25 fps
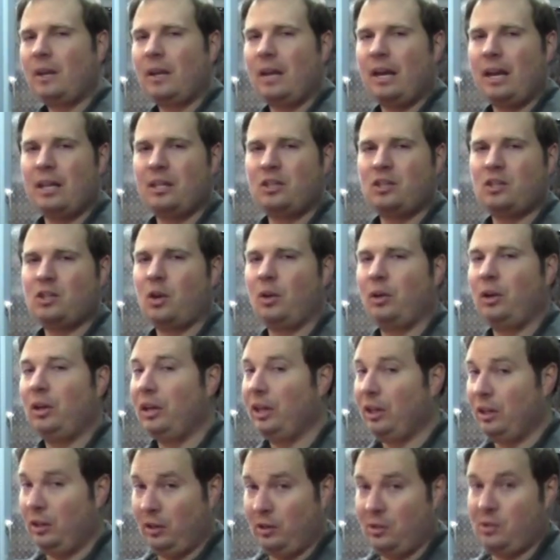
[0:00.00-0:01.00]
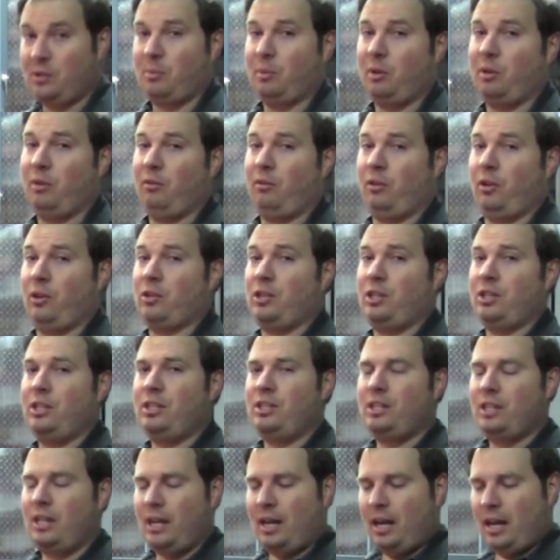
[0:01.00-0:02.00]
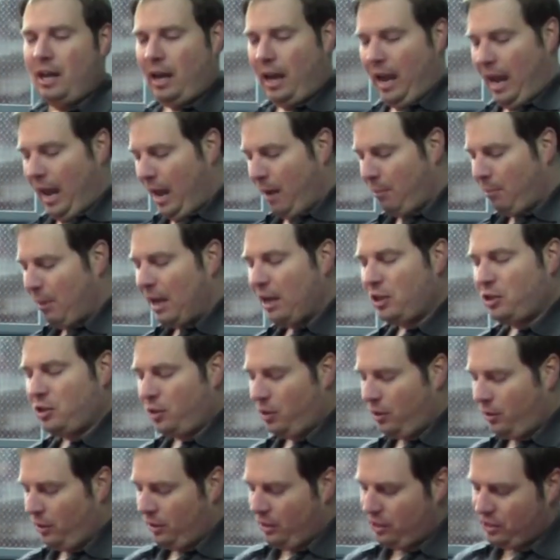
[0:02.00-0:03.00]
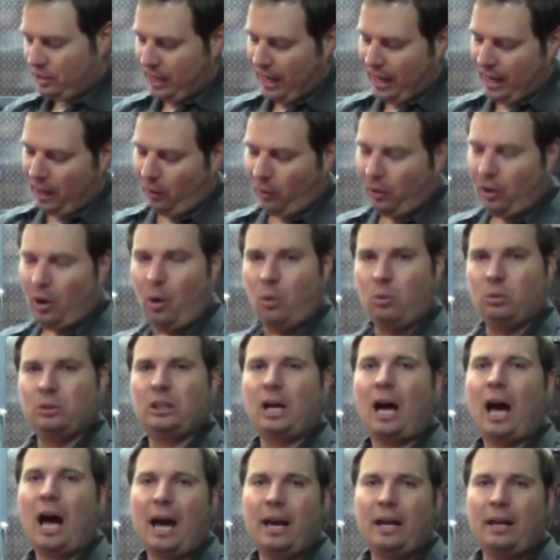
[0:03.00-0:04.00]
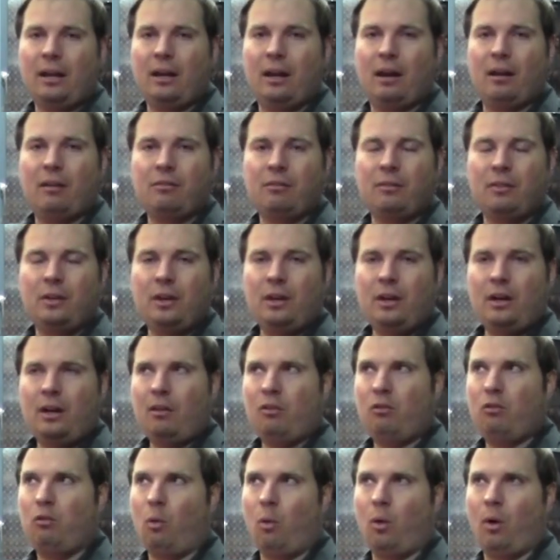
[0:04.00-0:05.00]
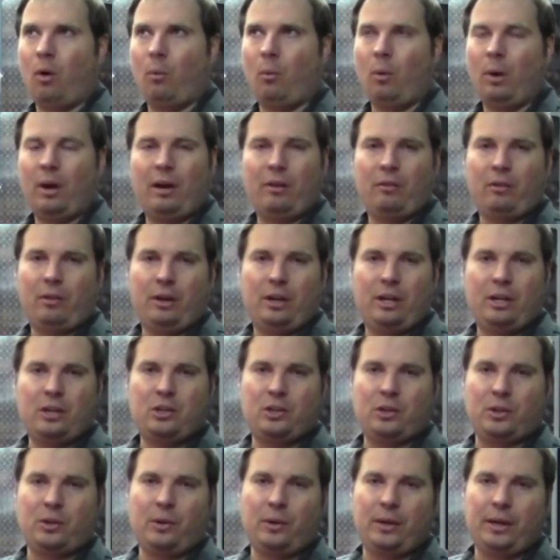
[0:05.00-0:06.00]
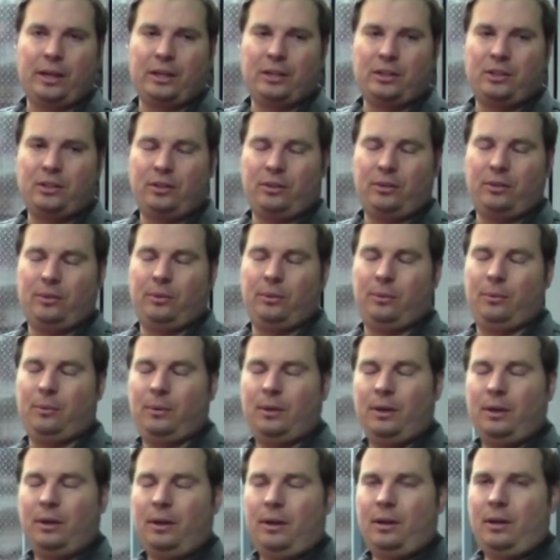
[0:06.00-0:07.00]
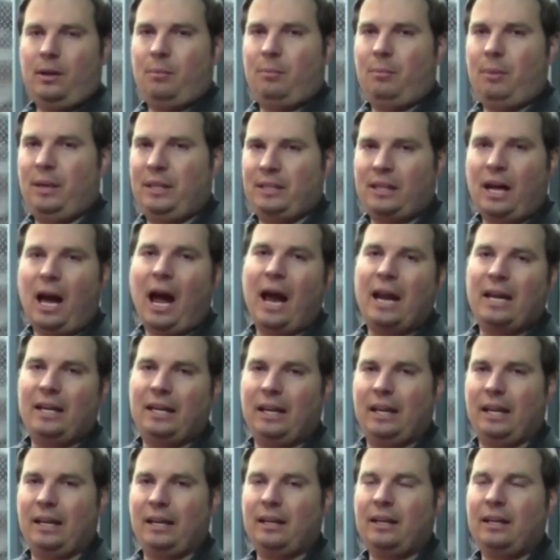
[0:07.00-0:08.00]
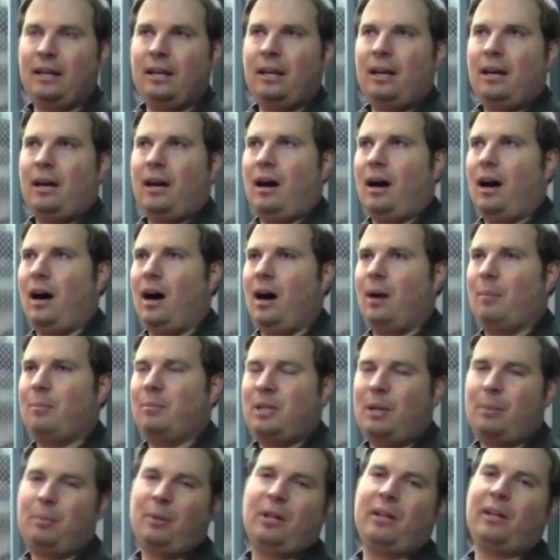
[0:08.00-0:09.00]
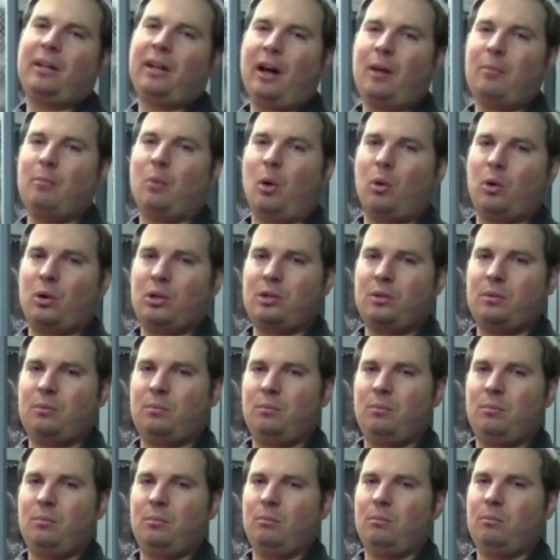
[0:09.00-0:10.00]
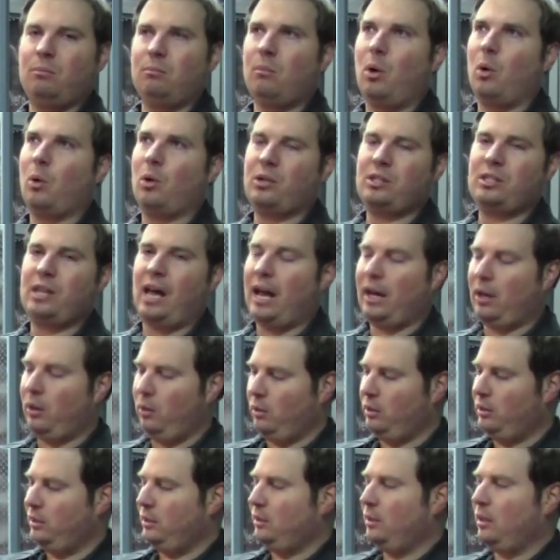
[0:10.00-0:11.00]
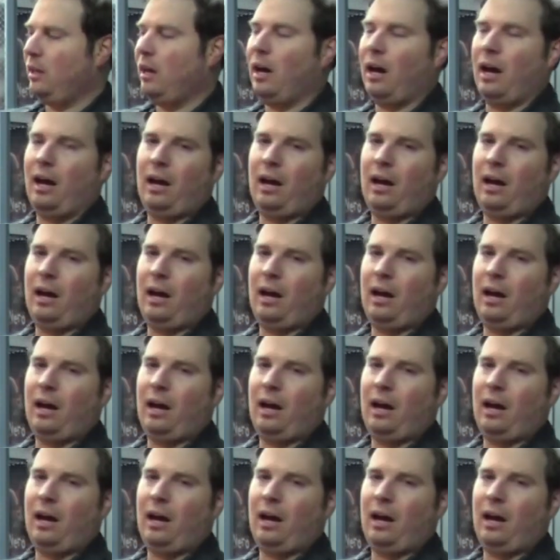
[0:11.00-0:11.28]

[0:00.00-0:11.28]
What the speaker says: and so you need to do some conversions. And make sure the scale goes high enough for whatever it is you're going to be tightening. Typically on motorcycles,